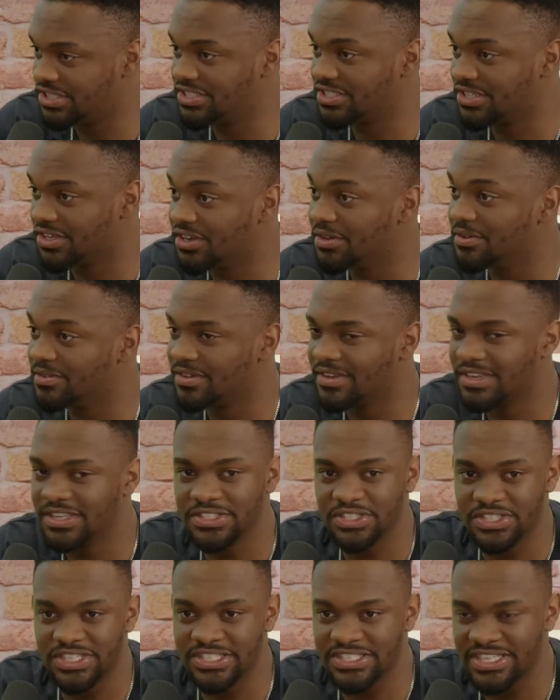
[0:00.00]
she's gonna.
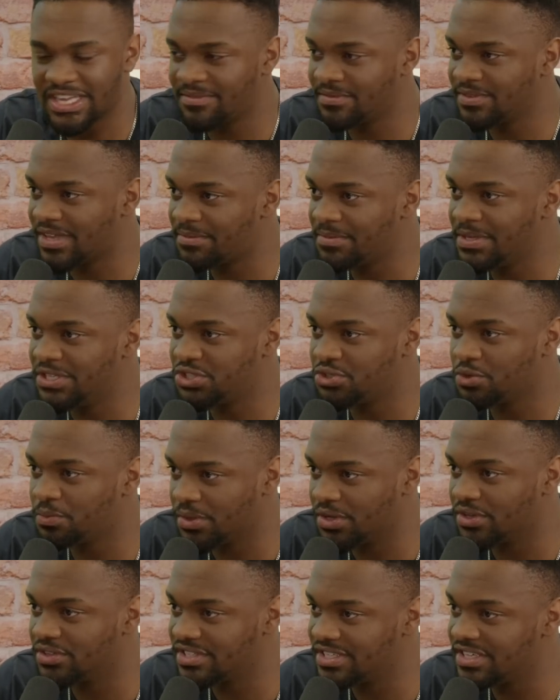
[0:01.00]
That means she'll
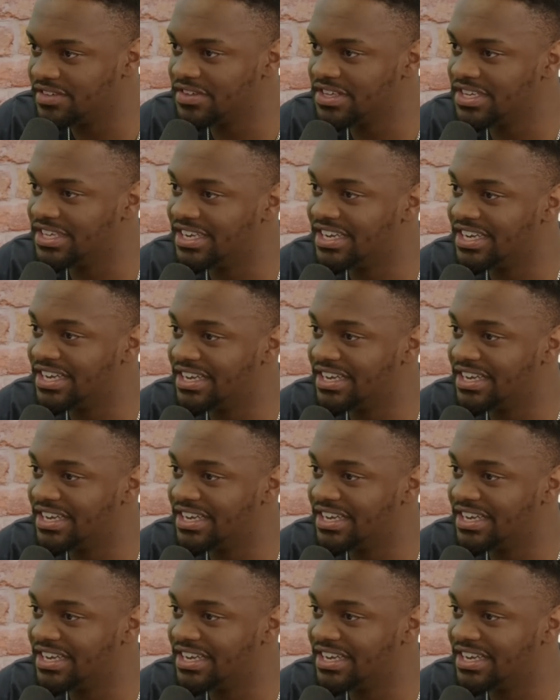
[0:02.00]
be on TV.